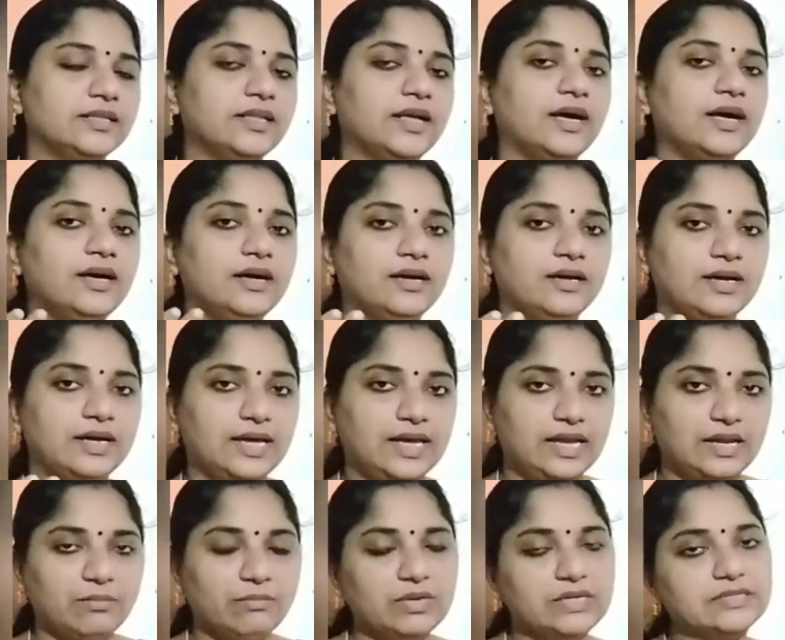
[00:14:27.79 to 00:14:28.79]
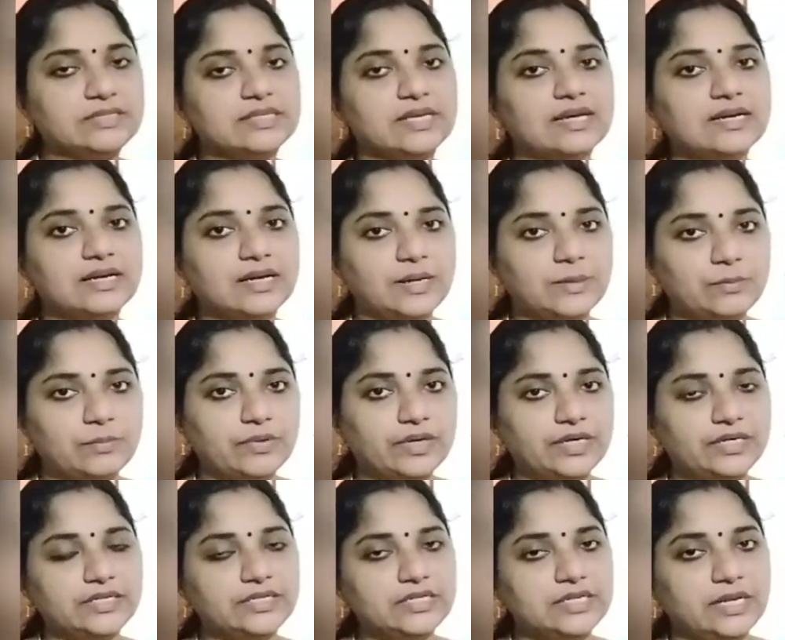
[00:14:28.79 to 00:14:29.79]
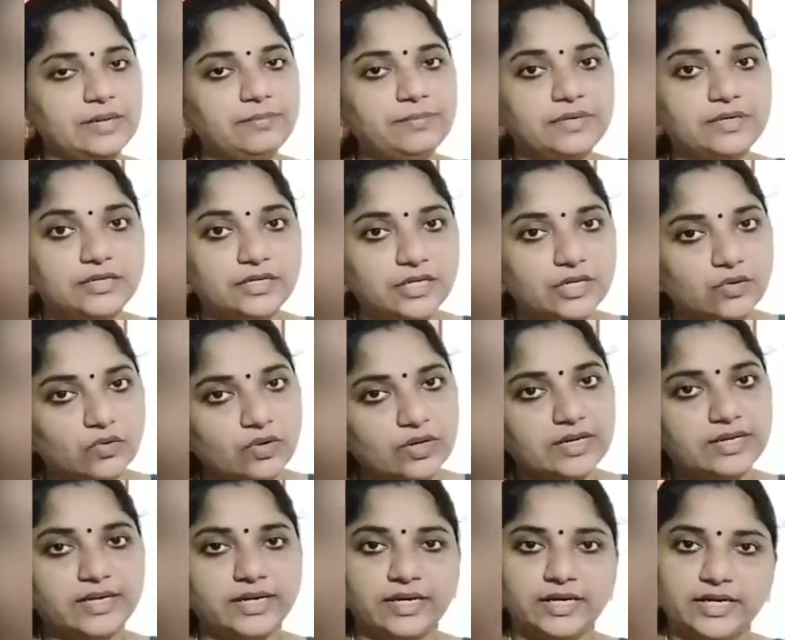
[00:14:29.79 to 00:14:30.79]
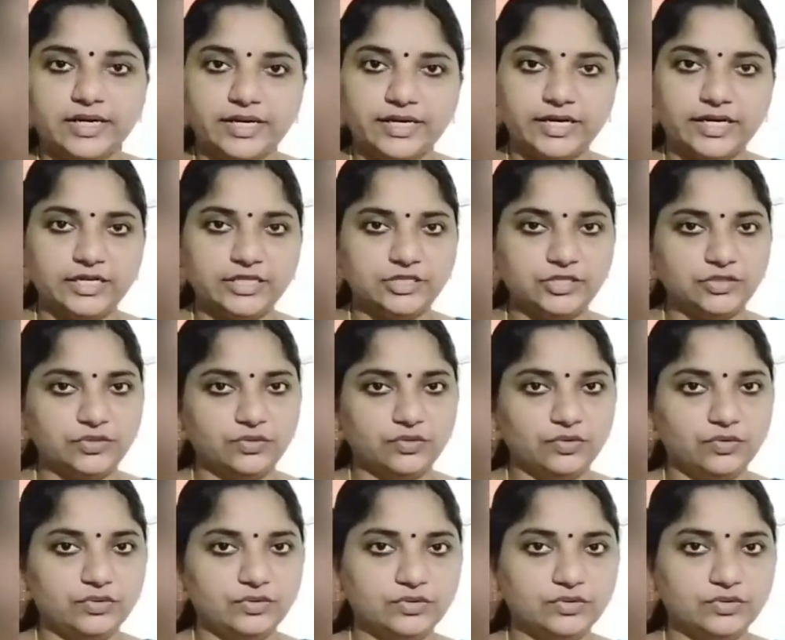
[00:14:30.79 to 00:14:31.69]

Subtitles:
the elements are combined in a particular ratio.